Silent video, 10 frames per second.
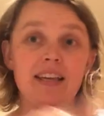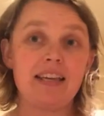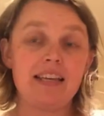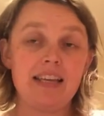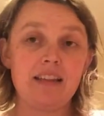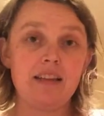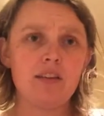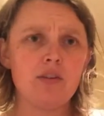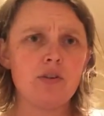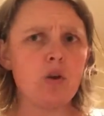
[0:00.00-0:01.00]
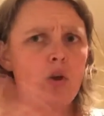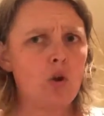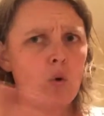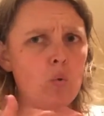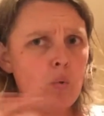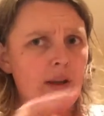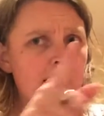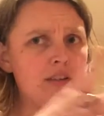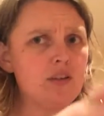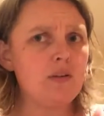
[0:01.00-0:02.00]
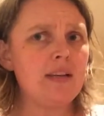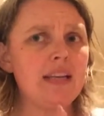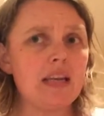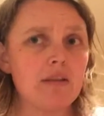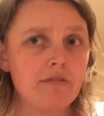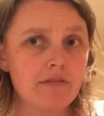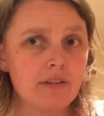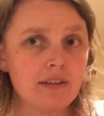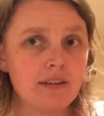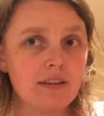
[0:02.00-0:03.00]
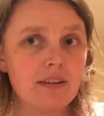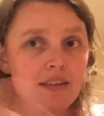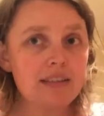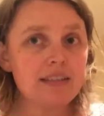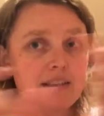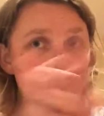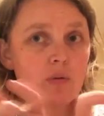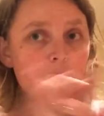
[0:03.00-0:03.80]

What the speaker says: In English, where do you live? See, it's the